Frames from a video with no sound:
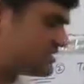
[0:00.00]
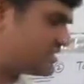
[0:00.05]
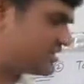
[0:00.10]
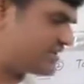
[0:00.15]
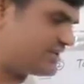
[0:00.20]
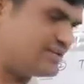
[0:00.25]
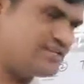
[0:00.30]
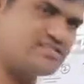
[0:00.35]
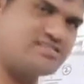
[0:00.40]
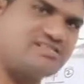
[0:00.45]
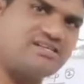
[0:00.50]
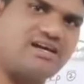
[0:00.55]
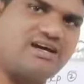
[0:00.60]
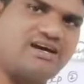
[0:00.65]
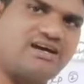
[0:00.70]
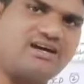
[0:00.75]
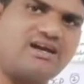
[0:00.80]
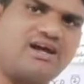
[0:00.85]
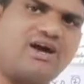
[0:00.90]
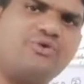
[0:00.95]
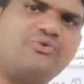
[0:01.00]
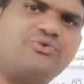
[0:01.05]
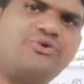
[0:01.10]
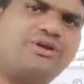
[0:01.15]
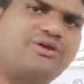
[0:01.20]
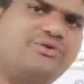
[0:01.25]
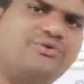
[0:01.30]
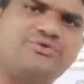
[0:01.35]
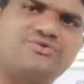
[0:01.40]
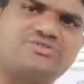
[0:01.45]
rays are, how
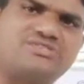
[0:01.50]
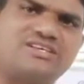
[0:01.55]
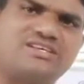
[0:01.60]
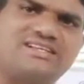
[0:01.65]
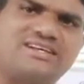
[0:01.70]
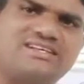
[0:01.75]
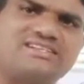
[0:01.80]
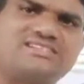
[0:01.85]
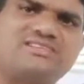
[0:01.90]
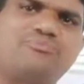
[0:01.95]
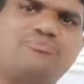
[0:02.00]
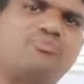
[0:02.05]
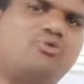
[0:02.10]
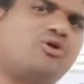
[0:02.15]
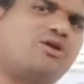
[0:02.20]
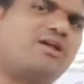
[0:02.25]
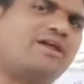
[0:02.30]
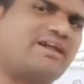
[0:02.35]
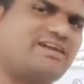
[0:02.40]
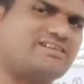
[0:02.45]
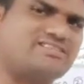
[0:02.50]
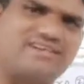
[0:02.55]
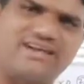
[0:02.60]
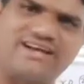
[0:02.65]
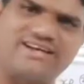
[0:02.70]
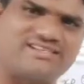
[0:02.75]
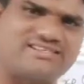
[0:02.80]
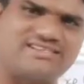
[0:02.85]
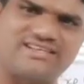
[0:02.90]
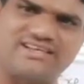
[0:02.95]
can you say that is a polarized
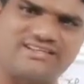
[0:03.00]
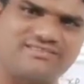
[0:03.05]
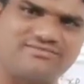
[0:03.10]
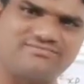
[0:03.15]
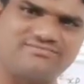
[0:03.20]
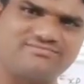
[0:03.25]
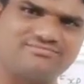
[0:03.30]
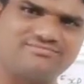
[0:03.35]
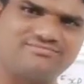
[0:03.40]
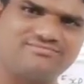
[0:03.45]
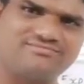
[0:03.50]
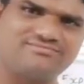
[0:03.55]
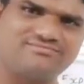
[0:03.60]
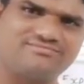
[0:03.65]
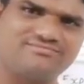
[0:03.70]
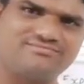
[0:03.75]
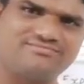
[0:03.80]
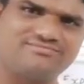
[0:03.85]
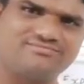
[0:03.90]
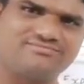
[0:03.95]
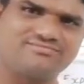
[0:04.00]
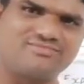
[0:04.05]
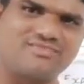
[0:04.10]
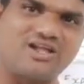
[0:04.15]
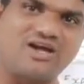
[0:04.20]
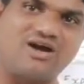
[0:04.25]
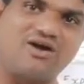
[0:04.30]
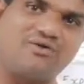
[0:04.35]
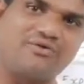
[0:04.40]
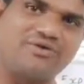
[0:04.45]
light, sir?
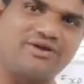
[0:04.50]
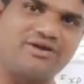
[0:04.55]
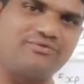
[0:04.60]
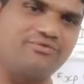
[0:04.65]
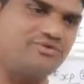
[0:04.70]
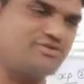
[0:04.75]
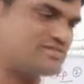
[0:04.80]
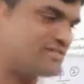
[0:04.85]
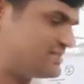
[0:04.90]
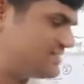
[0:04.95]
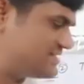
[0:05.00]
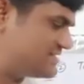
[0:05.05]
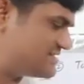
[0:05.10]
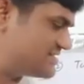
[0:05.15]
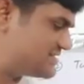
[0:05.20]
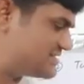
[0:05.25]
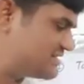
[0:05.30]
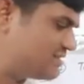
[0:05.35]
How can we say this is the